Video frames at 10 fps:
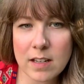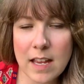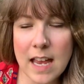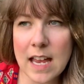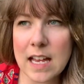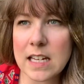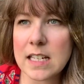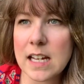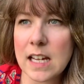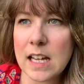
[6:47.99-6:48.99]
And
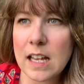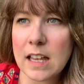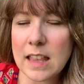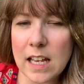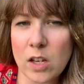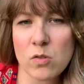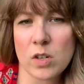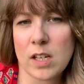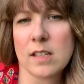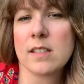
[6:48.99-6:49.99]
that
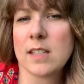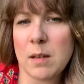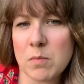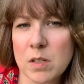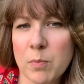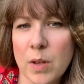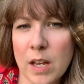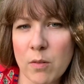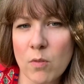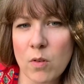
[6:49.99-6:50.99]
usually seems to play
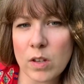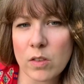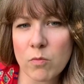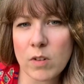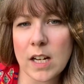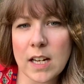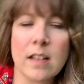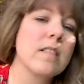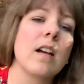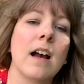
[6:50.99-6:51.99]
a role in the reading.
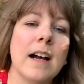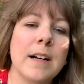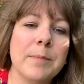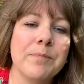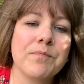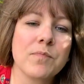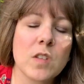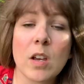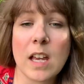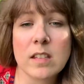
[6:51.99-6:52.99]

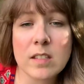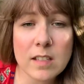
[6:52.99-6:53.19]
So I guess,